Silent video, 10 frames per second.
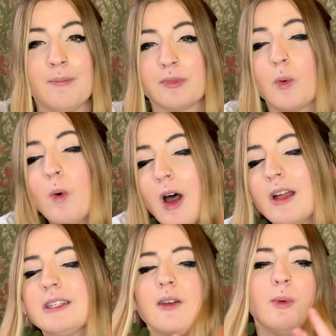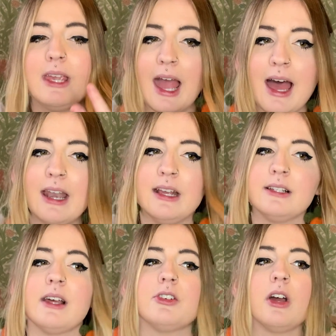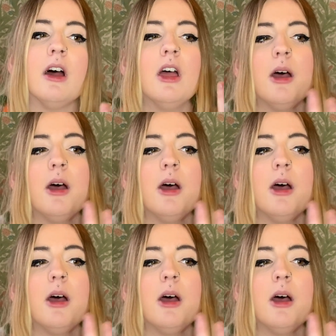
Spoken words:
words if we can, etc.